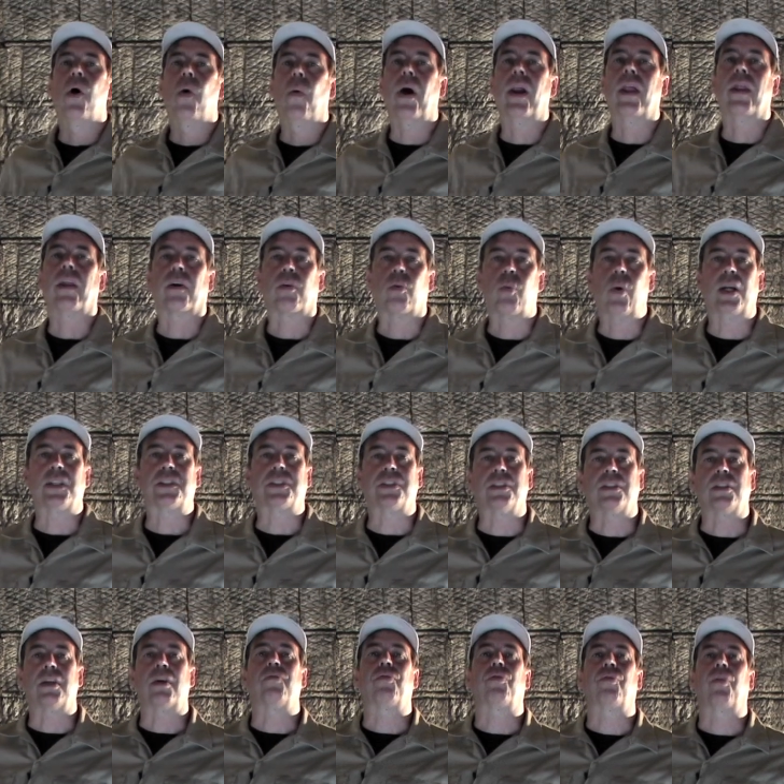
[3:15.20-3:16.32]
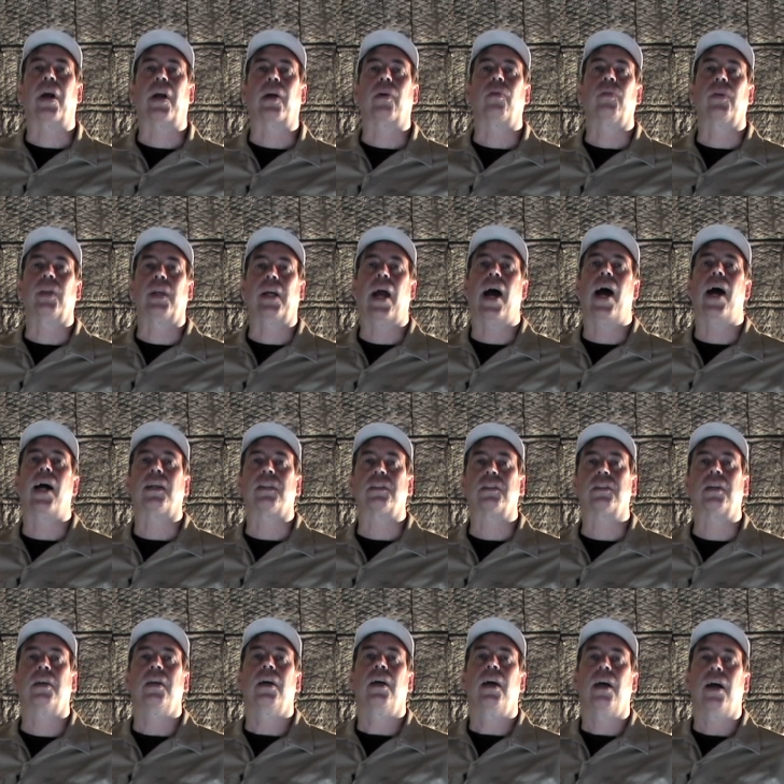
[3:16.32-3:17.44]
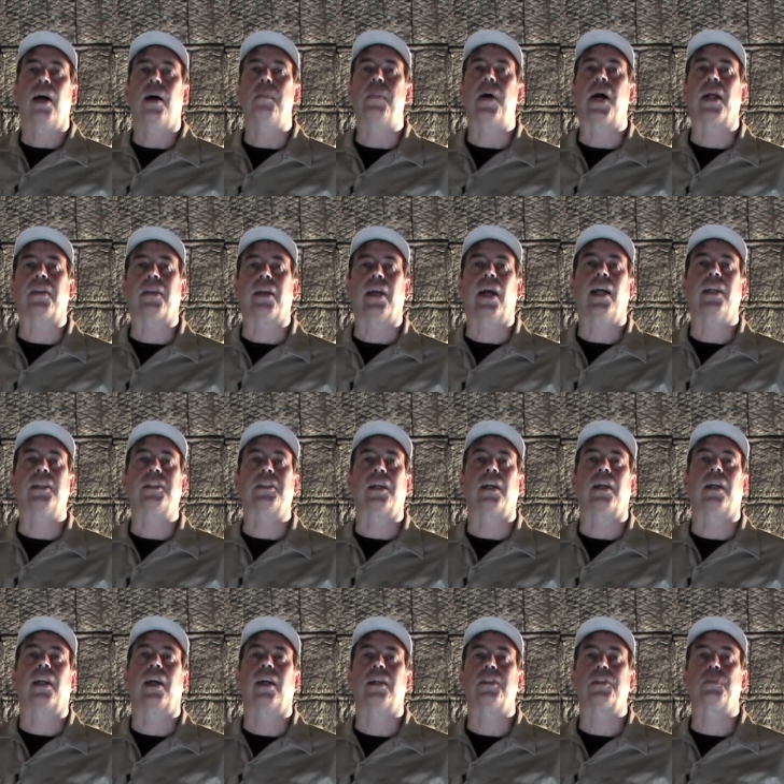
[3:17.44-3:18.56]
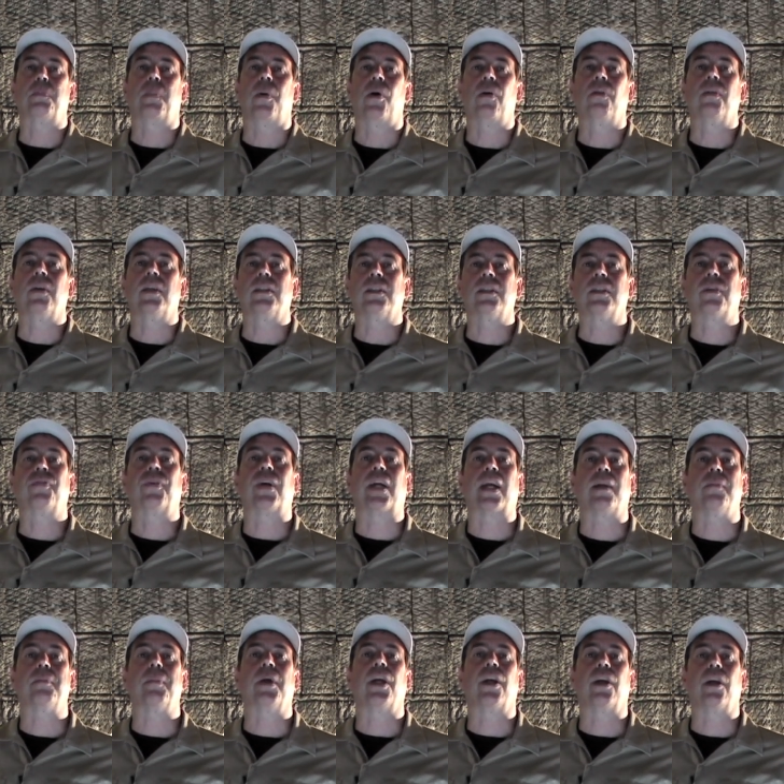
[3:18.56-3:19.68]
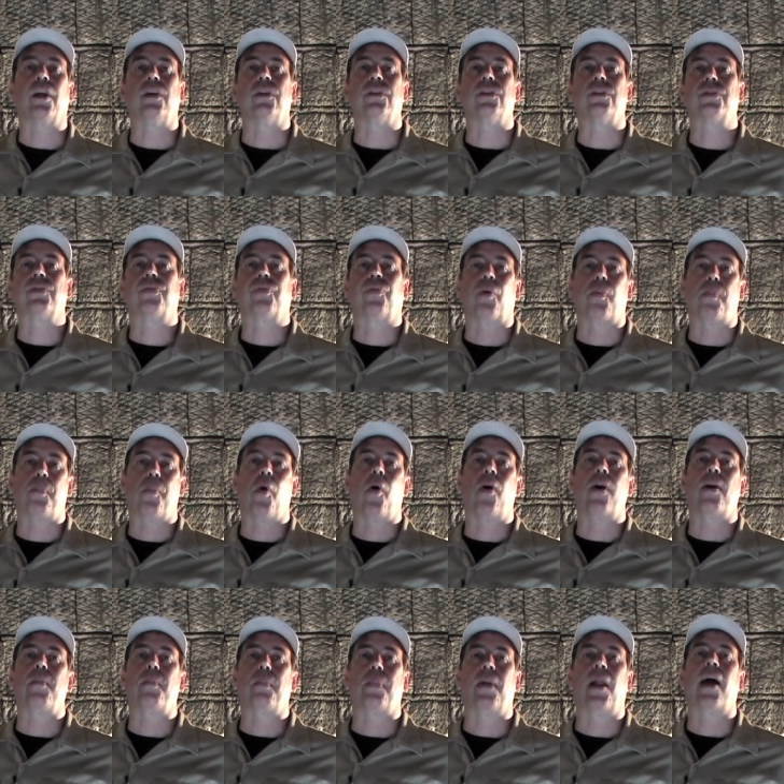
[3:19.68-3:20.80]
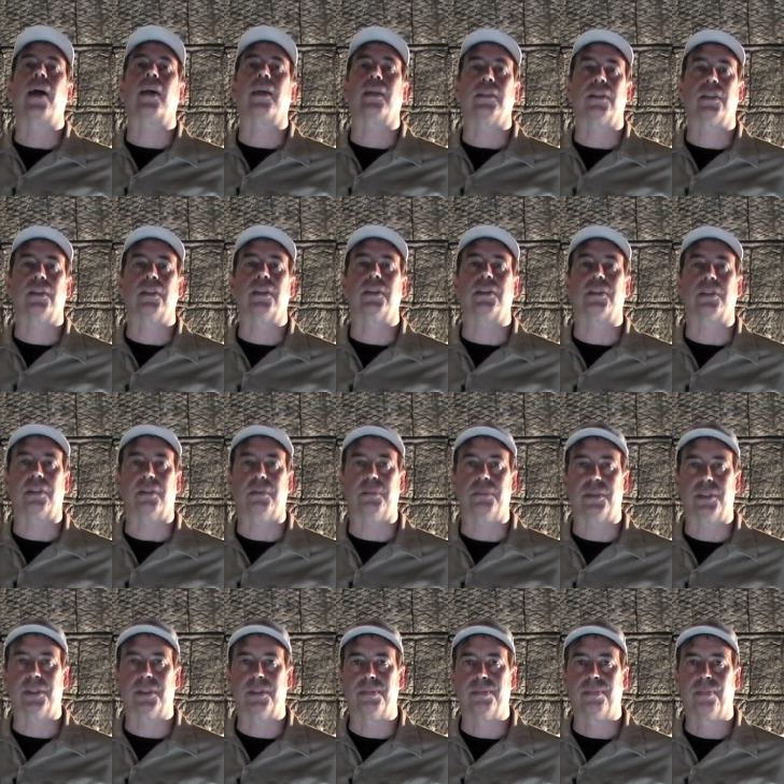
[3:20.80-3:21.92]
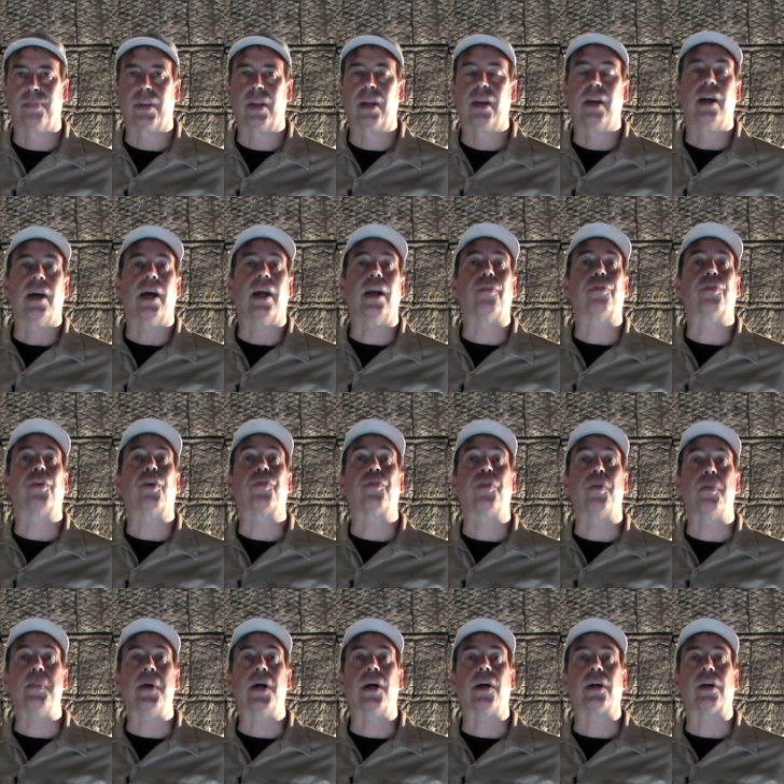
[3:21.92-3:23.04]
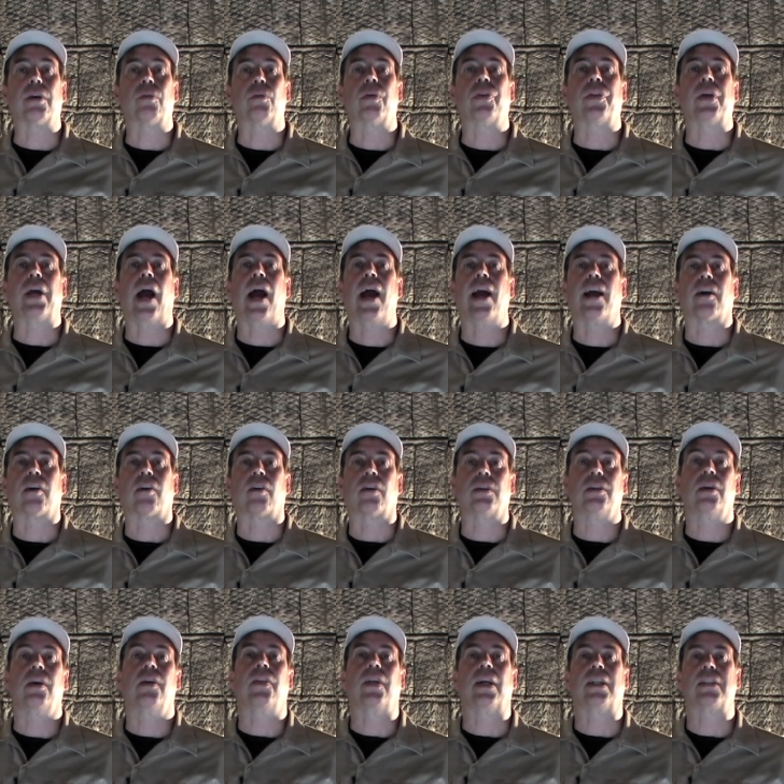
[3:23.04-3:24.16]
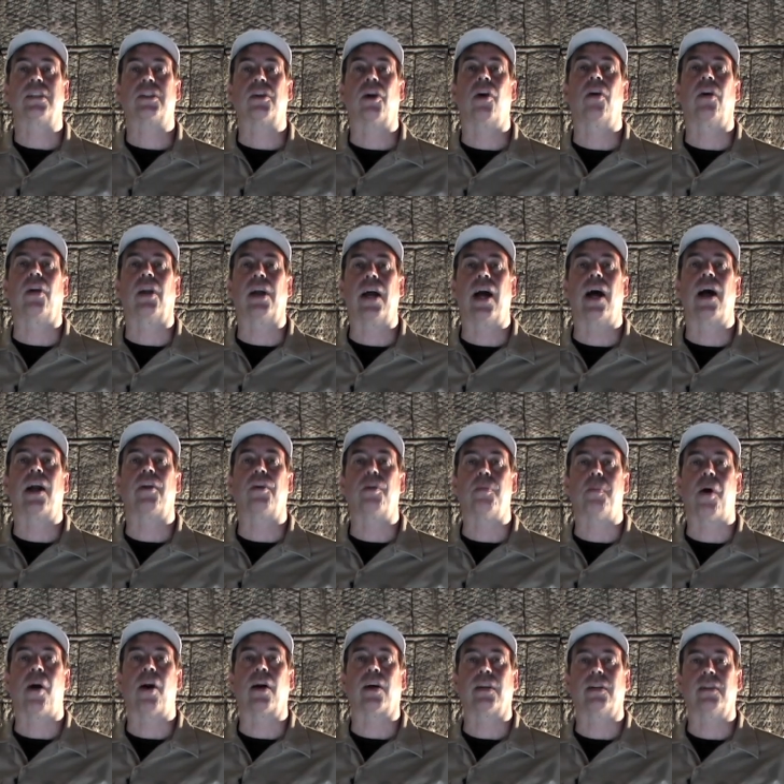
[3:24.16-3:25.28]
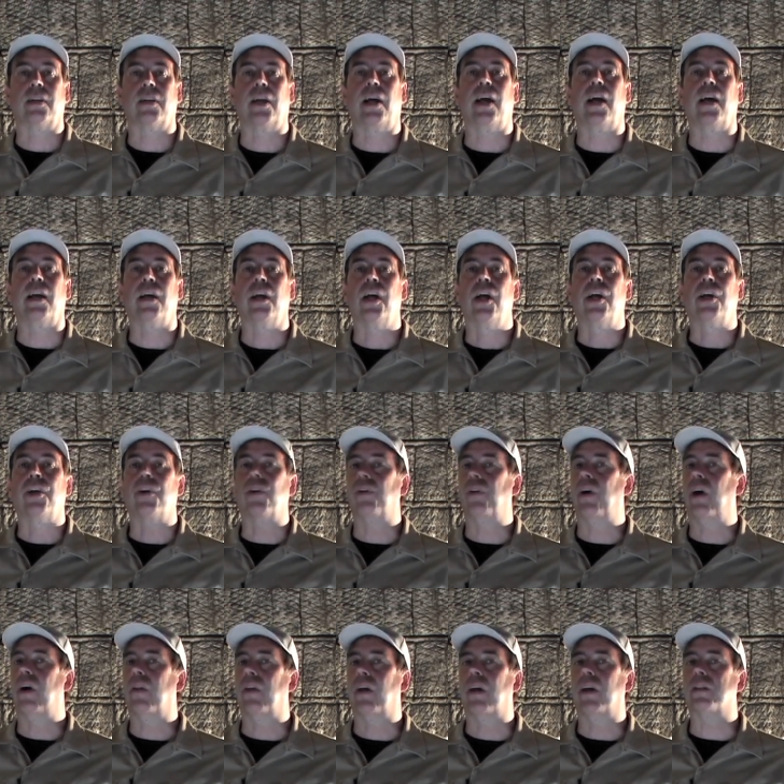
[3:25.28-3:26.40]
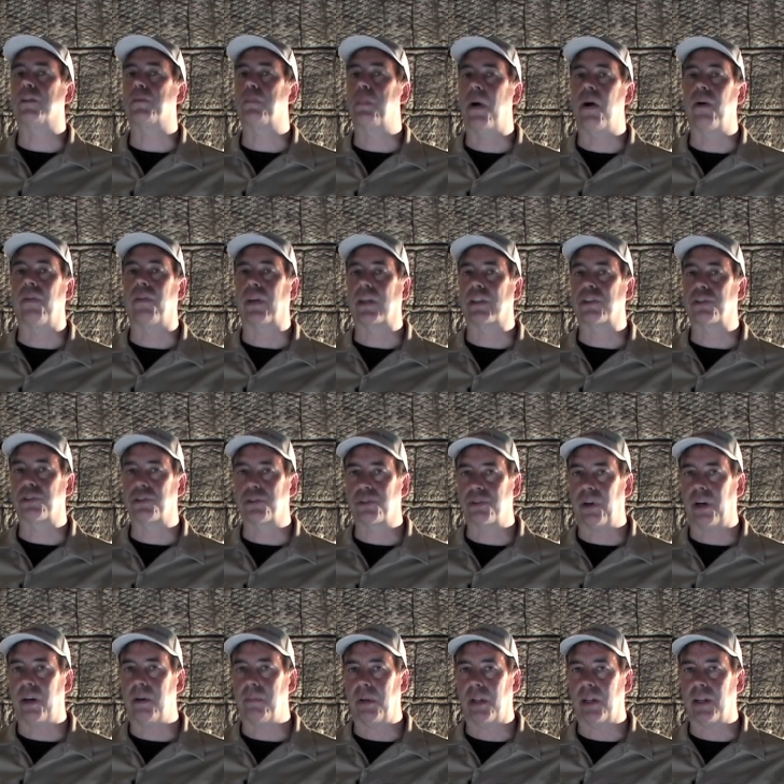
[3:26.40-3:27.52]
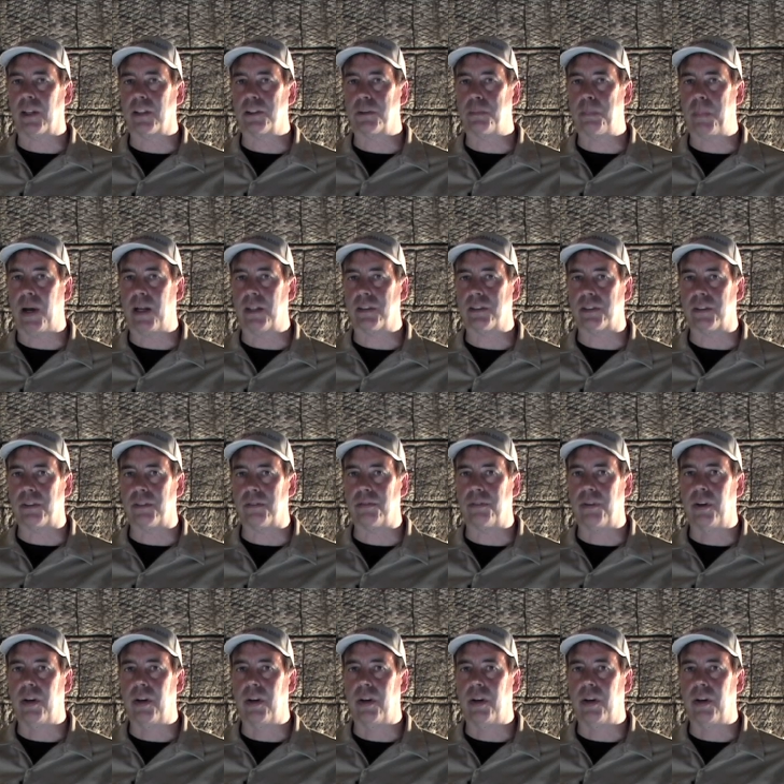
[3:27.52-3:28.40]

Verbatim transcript: One of the questions I'm frequently asked about the HLS bolt is if it can be used for board and blanket systems. And if you're familiar with the anchor that's currently out on the market today, you'll know that it's both extremely expensive